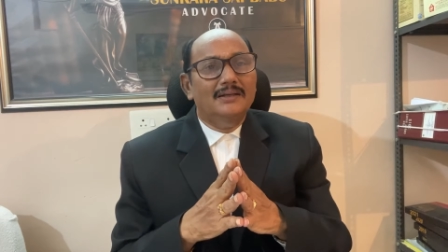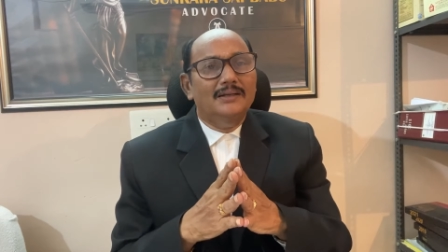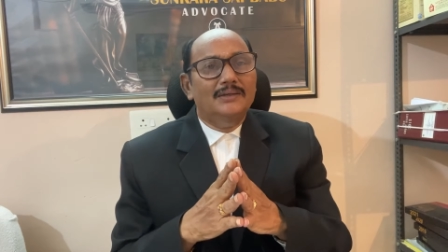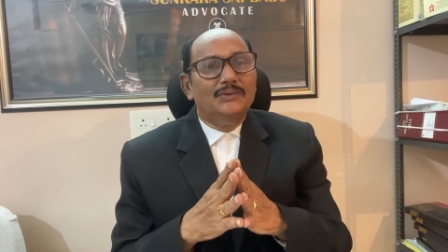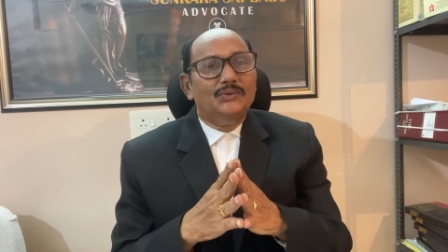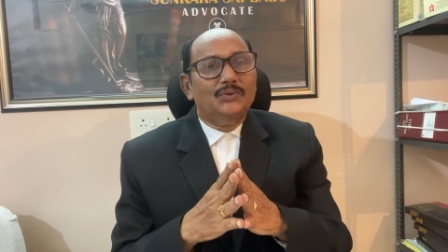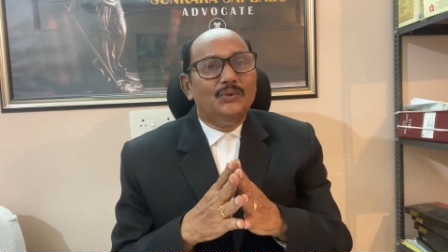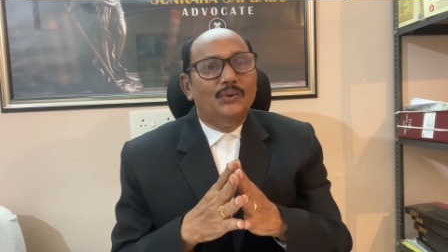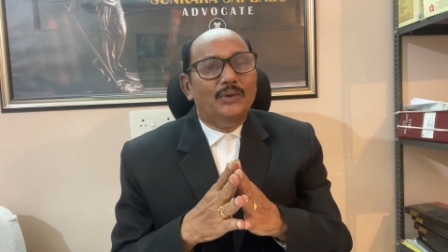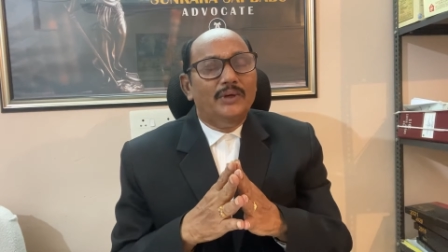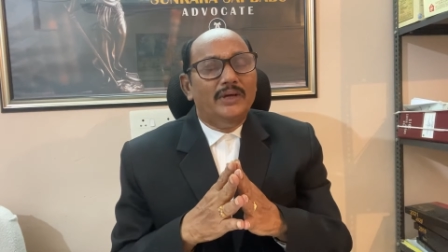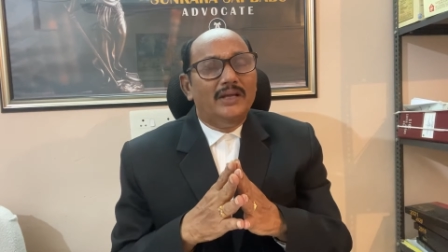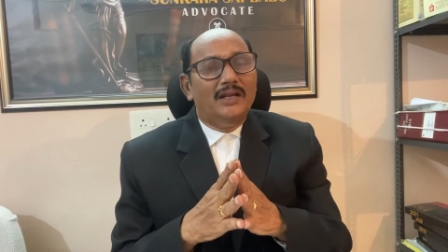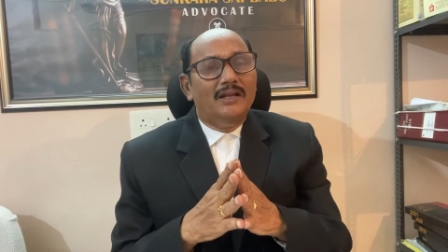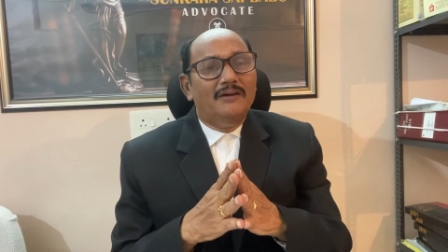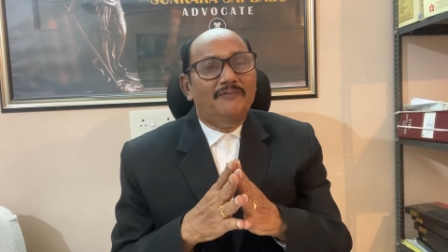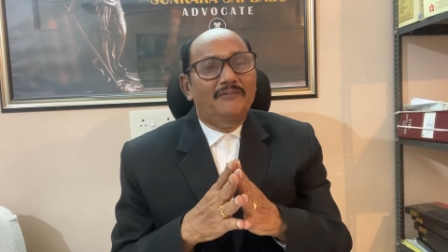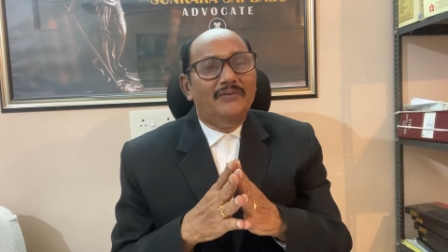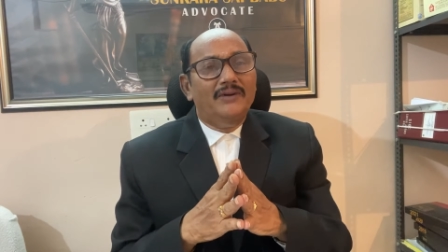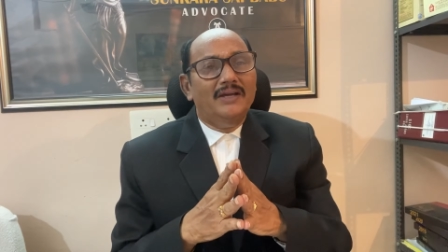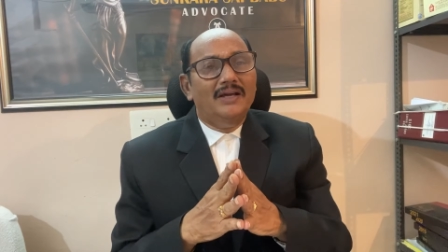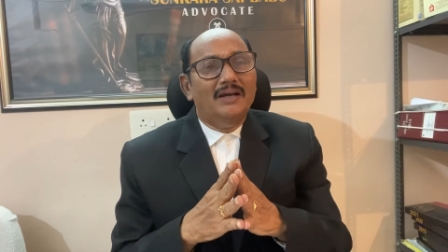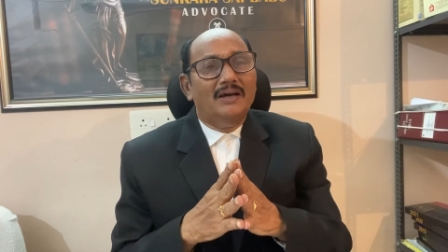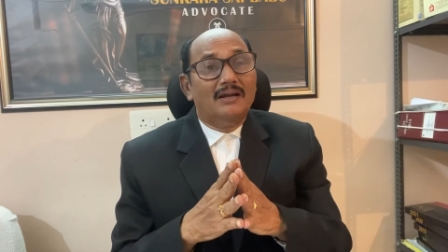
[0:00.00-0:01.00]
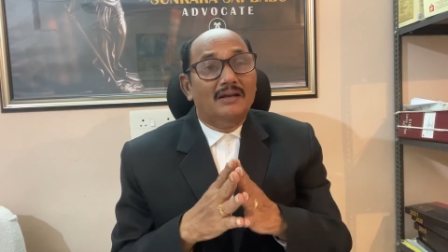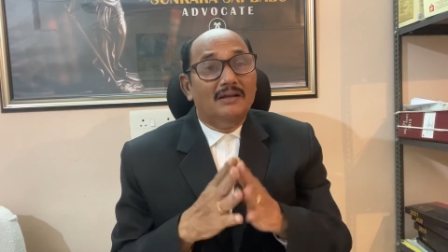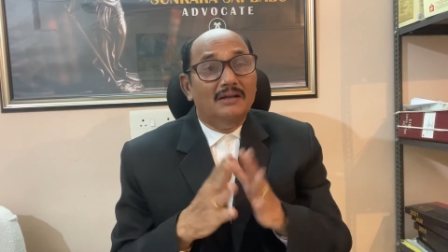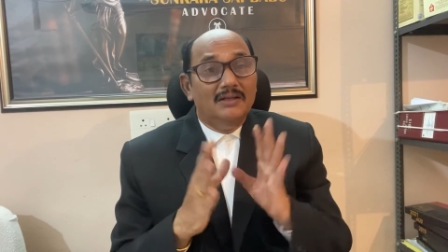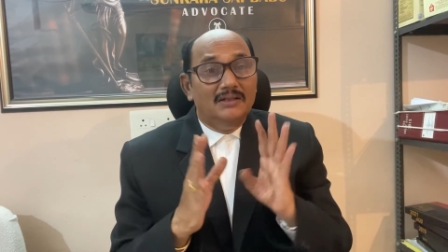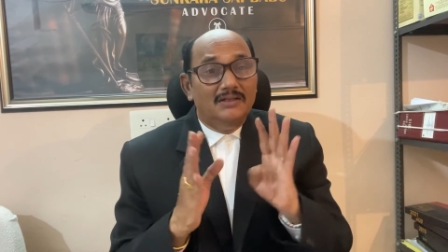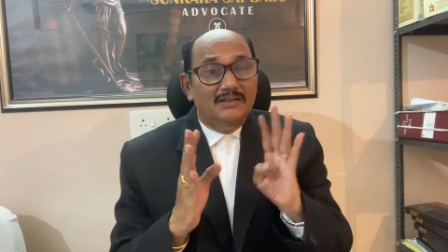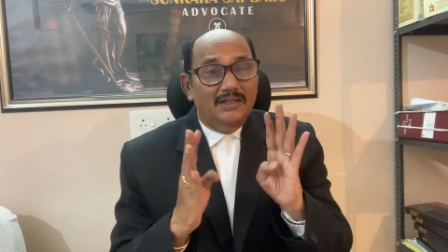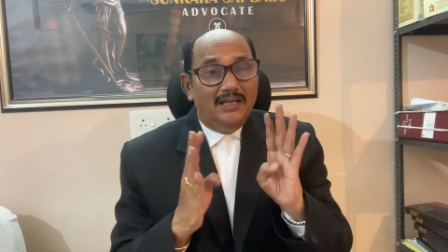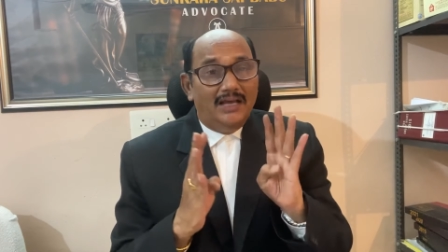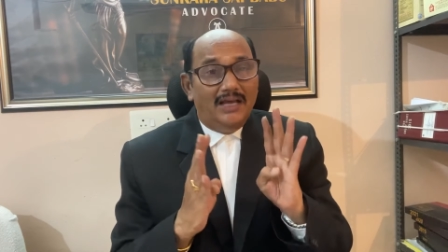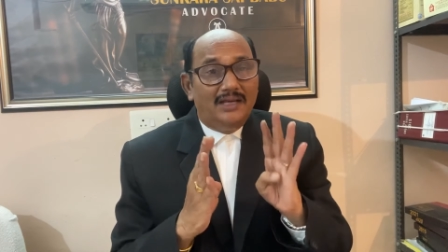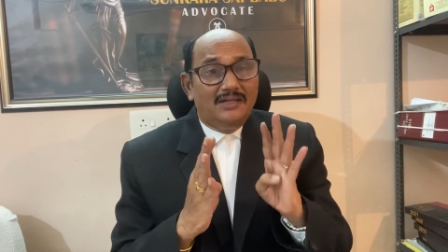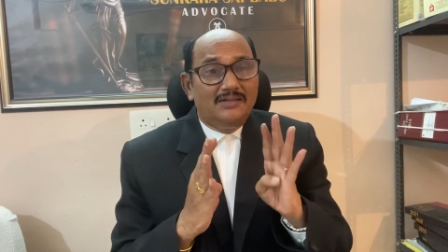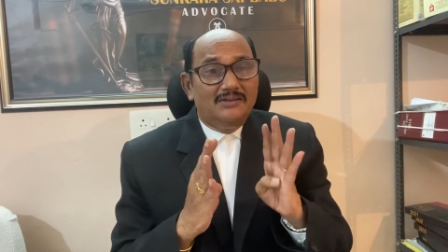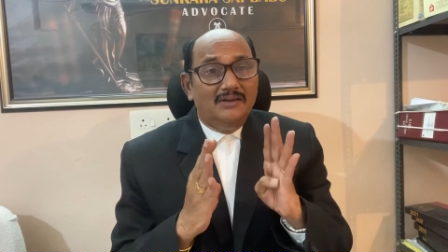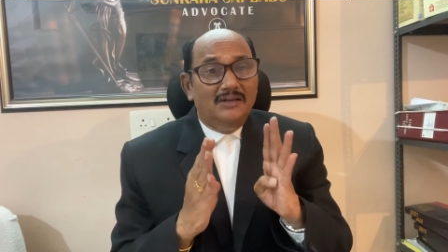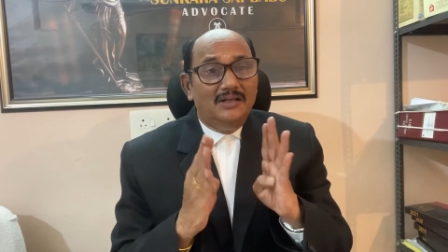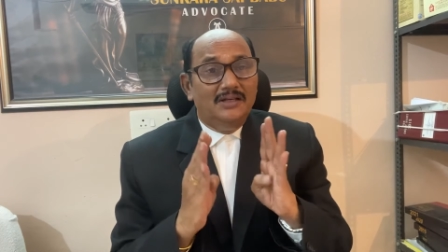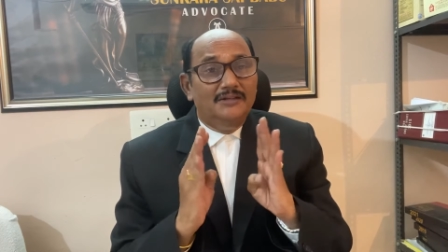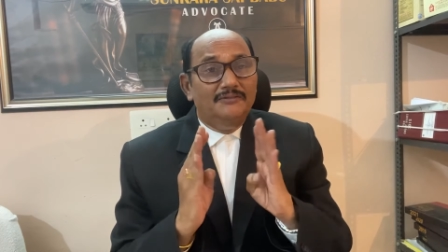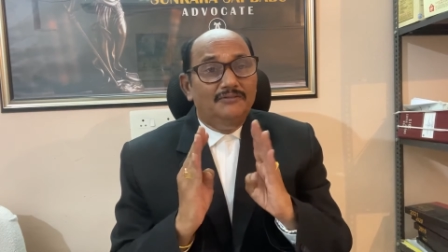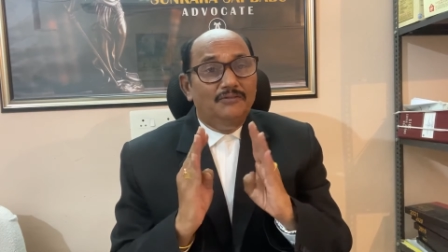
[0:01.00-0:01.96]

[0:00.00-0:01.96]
So NFIR, actually